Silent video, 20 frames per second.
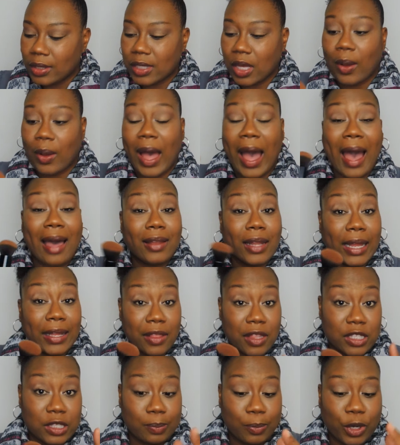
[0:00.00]
So I
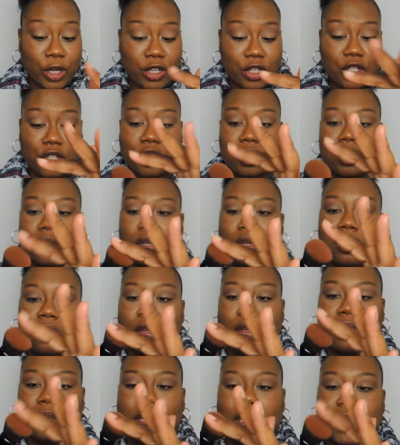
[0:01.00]
like this brush.
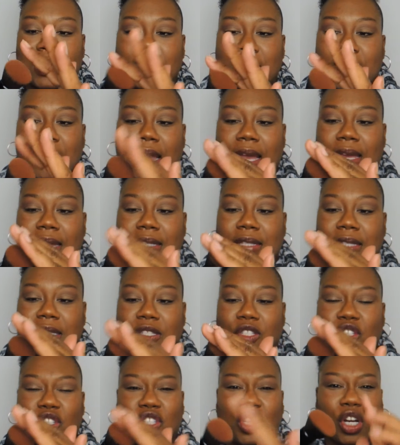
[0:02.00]
It's nice
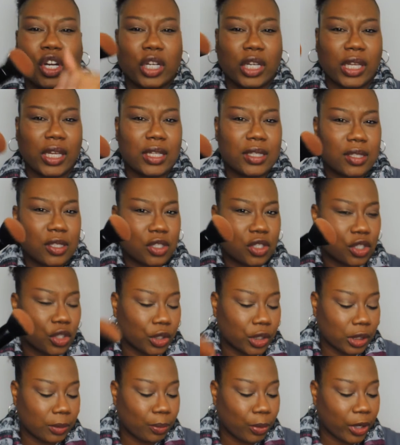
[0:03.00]
and sturdy. It's a
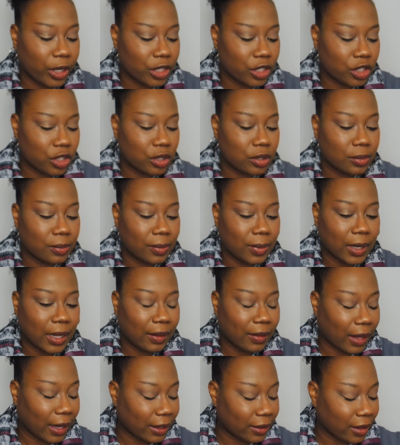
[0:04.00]
sturdy brush.
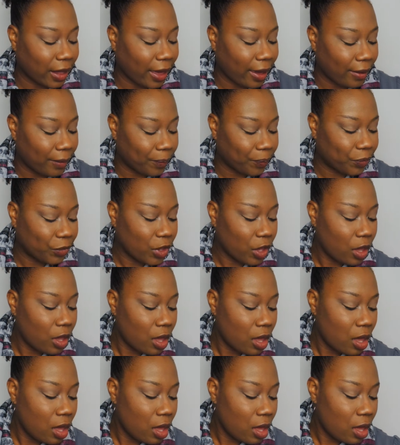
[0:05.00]
I like that.
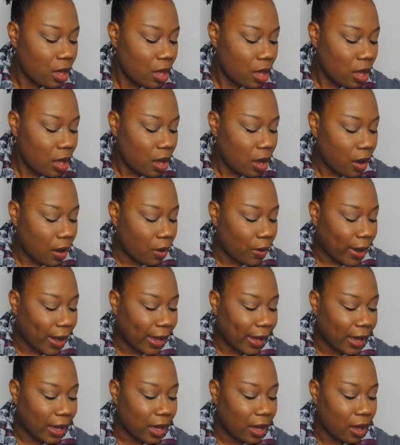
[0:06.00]

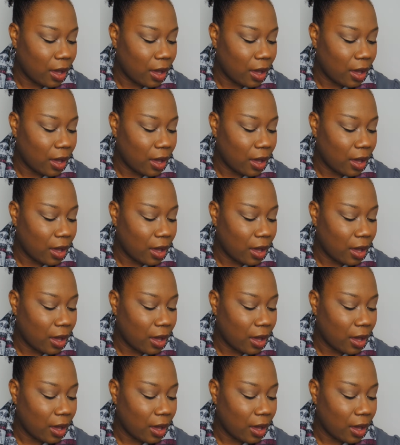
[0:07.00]
Okay.